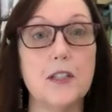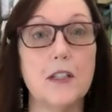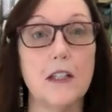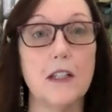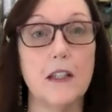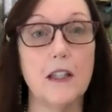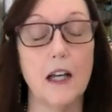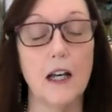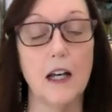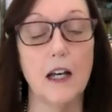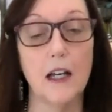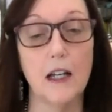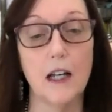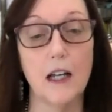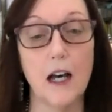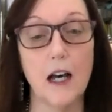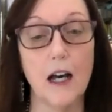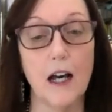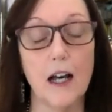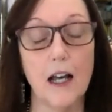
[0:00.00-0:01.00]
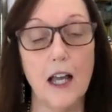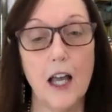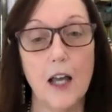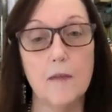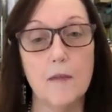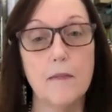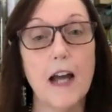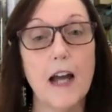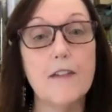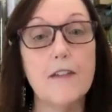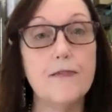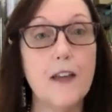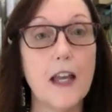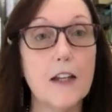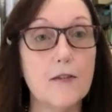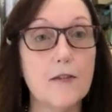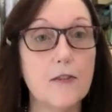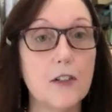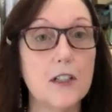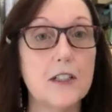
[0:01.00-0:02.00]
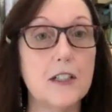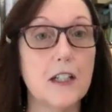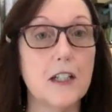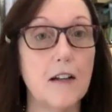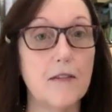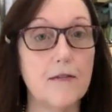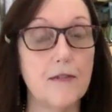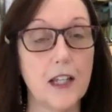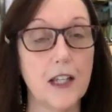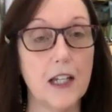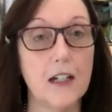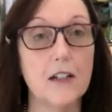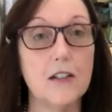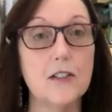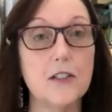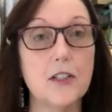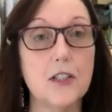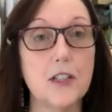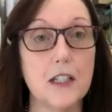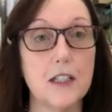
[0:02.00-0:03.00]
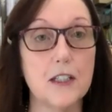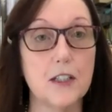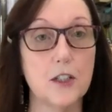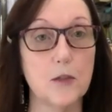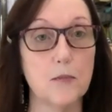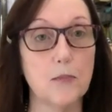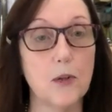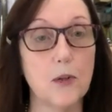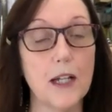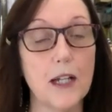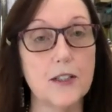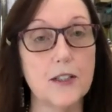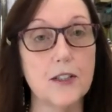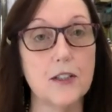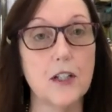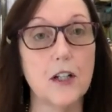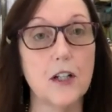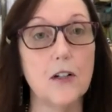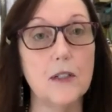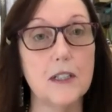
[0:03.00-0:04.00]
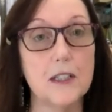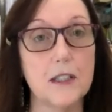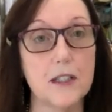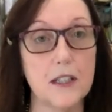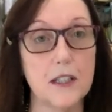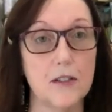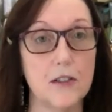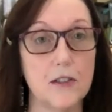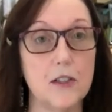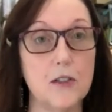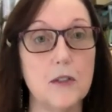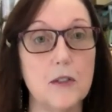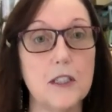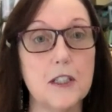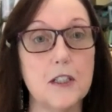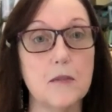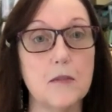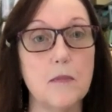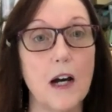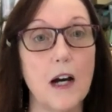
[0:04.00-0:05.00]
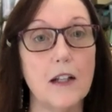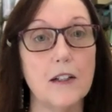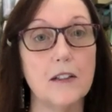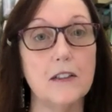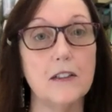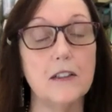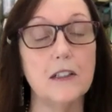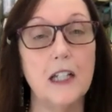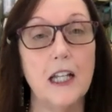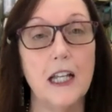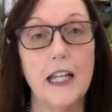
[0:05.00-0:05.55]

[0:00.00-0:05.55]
The, uh, my favorite of theirs is the Presto. It's their newest model.